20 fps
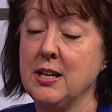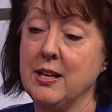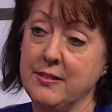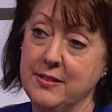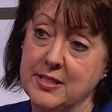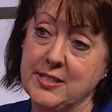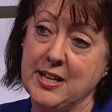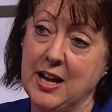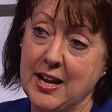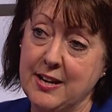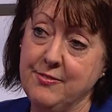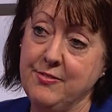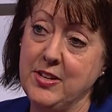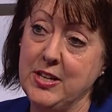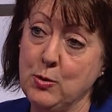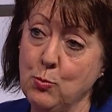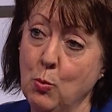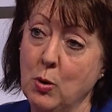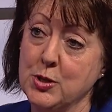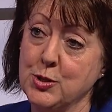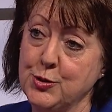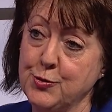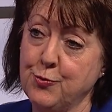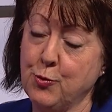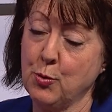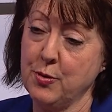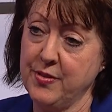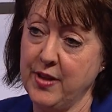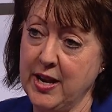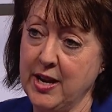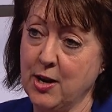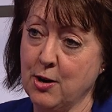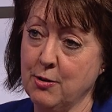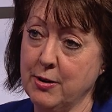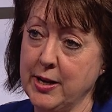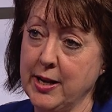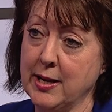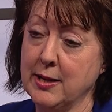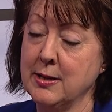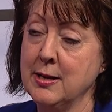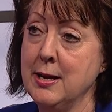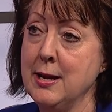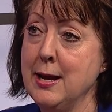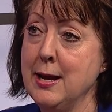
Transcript: this Hy-Vee was for the area.